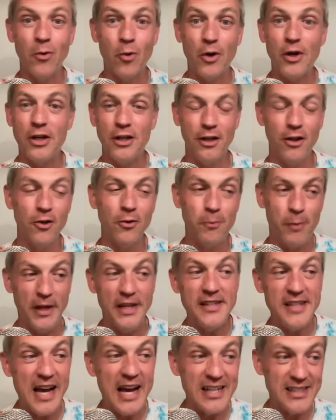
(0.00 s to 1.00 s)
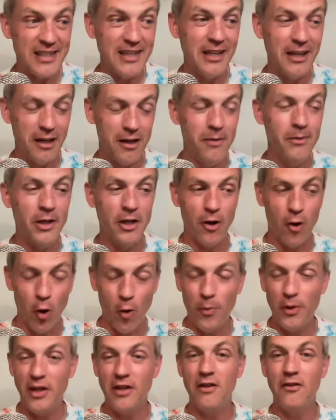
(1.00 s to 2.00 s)
We're you know Pitt's asking him and
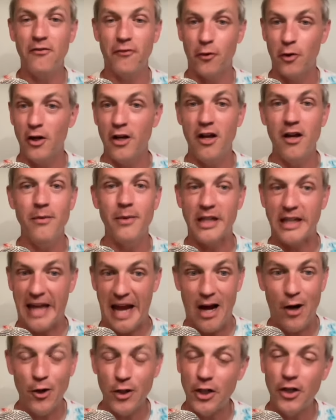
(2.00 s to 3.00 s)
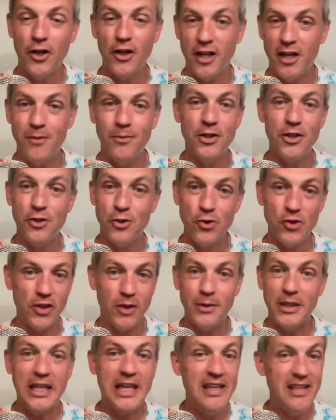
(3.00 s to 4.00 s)
hoping for him and counting on him to do
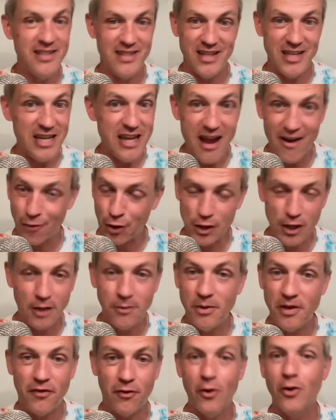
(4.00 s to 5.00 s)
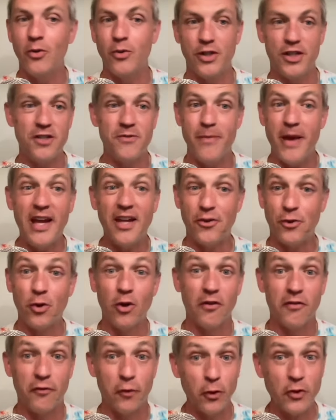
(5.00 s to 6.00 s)
something he's never done before, which is make it
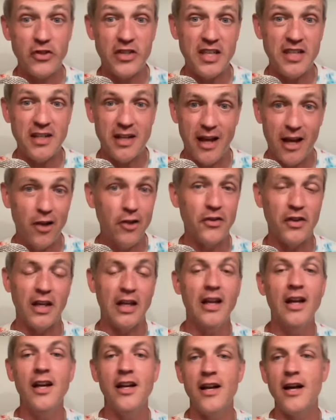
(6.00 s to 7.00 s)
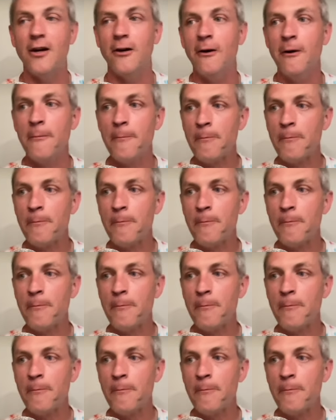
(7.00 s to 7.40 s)
through a full season healthy. Now,